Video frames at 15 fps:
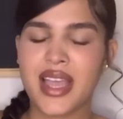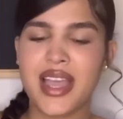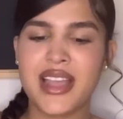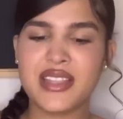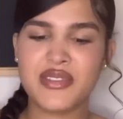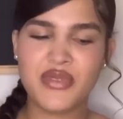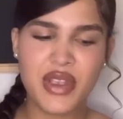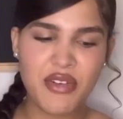
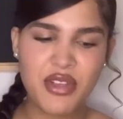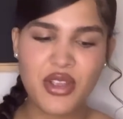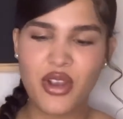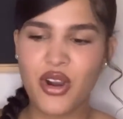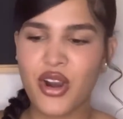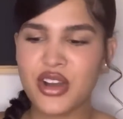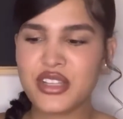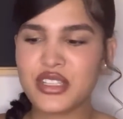it's very
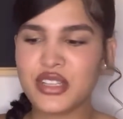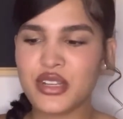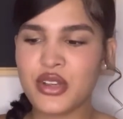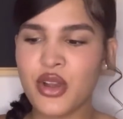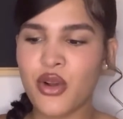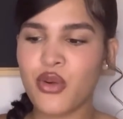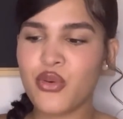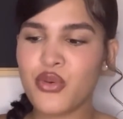hard to
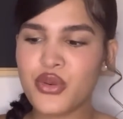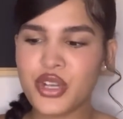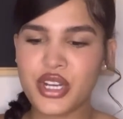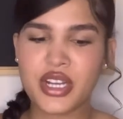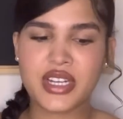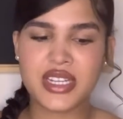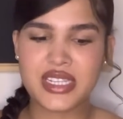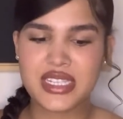know who you're
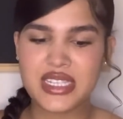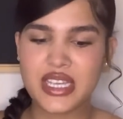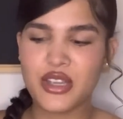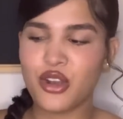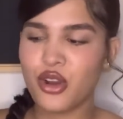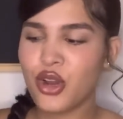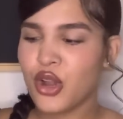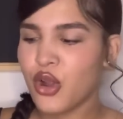gonna see
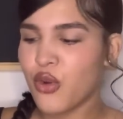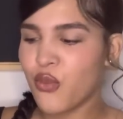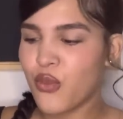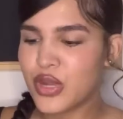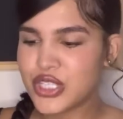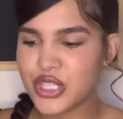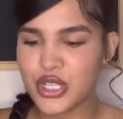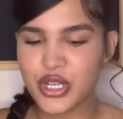or
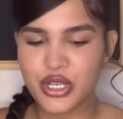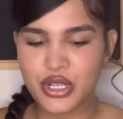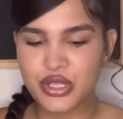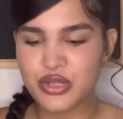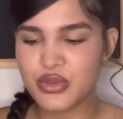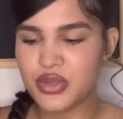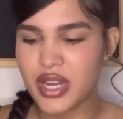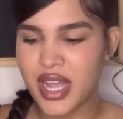what you're gonna
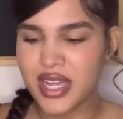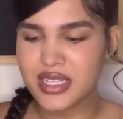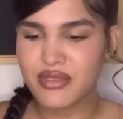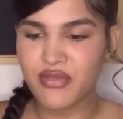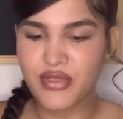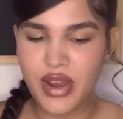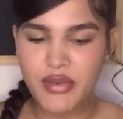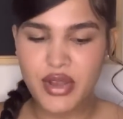do next.
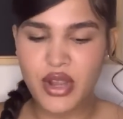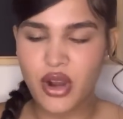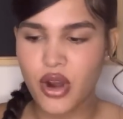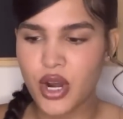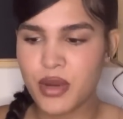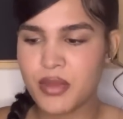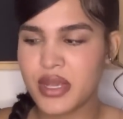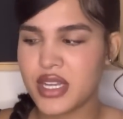Very
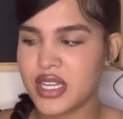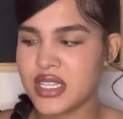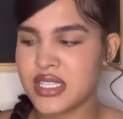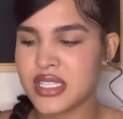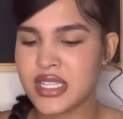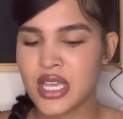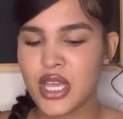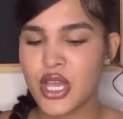hard
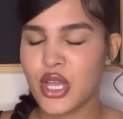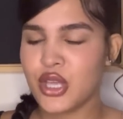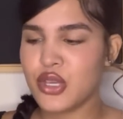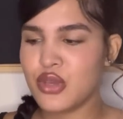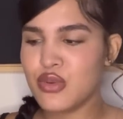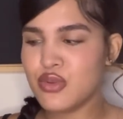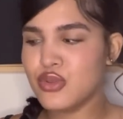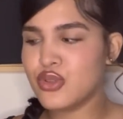because
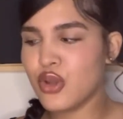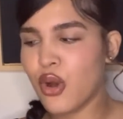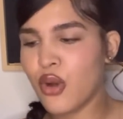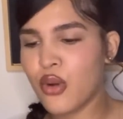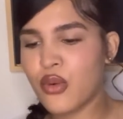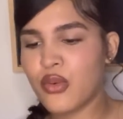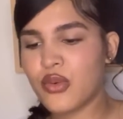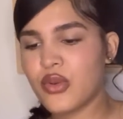you
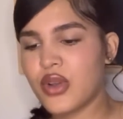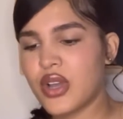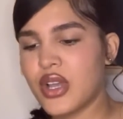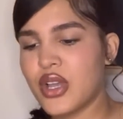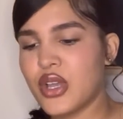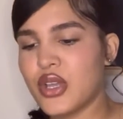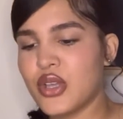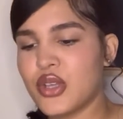don't
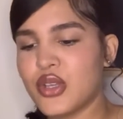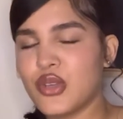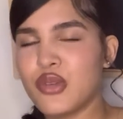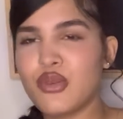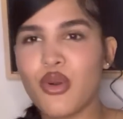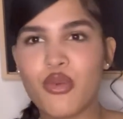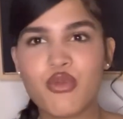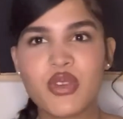you
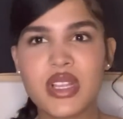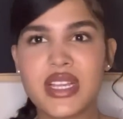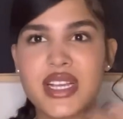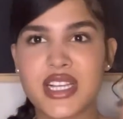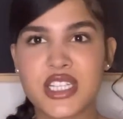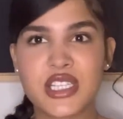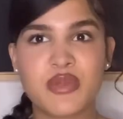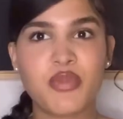don't really
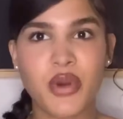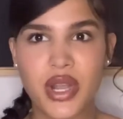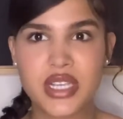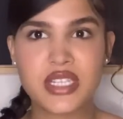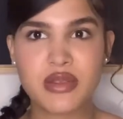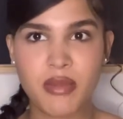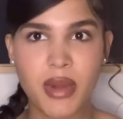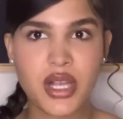
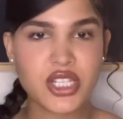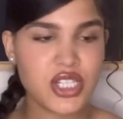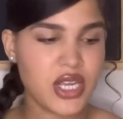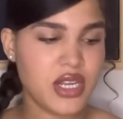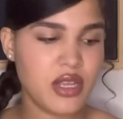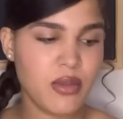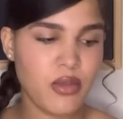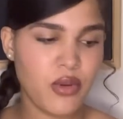express much
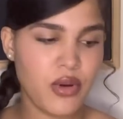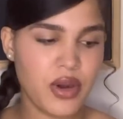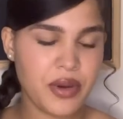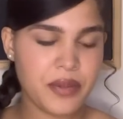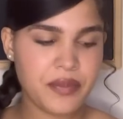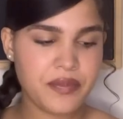anymore.